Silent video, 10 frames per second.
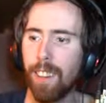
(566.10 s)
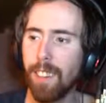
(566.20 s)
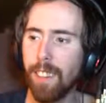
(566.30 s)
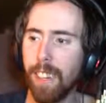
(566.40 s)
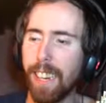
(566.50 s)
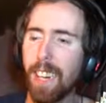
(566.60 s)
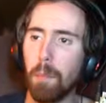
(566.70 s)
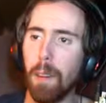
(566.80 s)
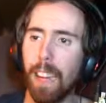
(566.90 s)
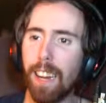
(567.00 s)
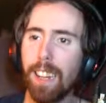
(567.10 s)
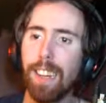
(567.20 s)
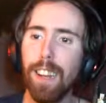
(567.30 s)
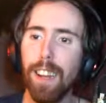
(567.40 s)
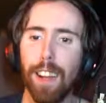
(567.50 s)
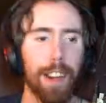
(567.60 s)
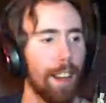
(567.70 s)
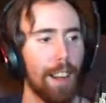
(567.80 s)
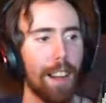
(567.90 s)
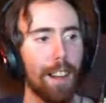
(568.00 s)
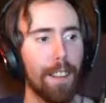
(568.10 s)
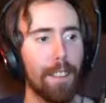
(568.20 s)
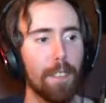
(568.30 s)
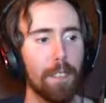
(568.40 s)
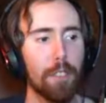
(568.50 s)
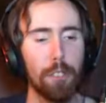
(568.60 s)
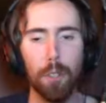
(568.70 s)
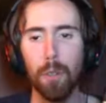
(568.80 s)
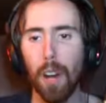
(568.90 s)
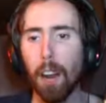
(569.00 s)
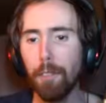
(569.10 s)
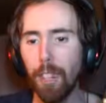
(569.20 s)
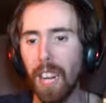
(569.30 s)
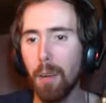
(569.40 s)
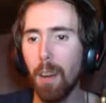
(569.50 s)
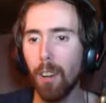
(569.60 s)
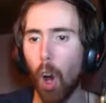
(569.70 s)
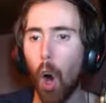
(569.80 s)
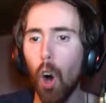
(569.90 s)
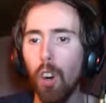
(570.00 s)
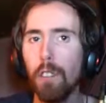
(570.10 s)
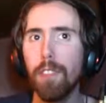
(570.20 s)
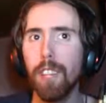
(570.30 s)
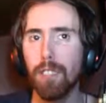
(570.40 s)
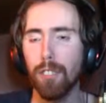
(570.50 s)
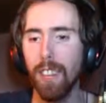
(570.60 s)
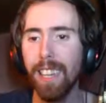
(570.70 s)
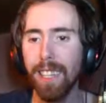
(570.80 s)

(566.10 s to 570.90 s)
Damn, man. Dude, I forgot about all of these things.